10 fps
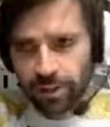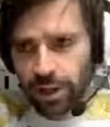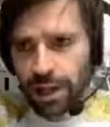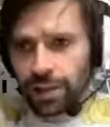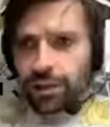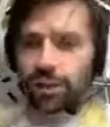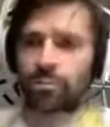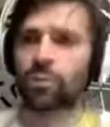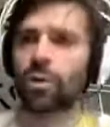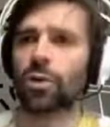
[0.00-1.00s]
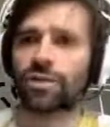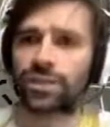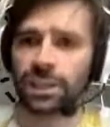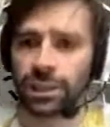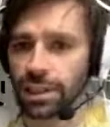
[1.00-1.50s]
I feel like you can more
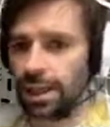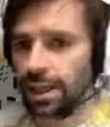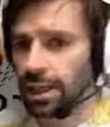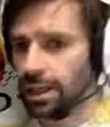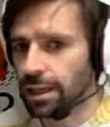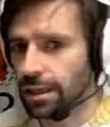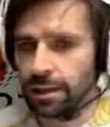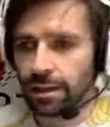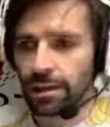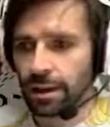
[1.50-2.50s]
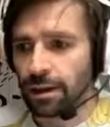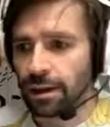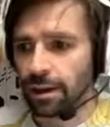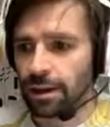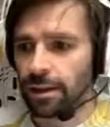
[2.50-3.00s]
efficiently
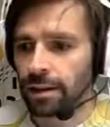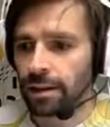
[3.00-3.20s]
uh,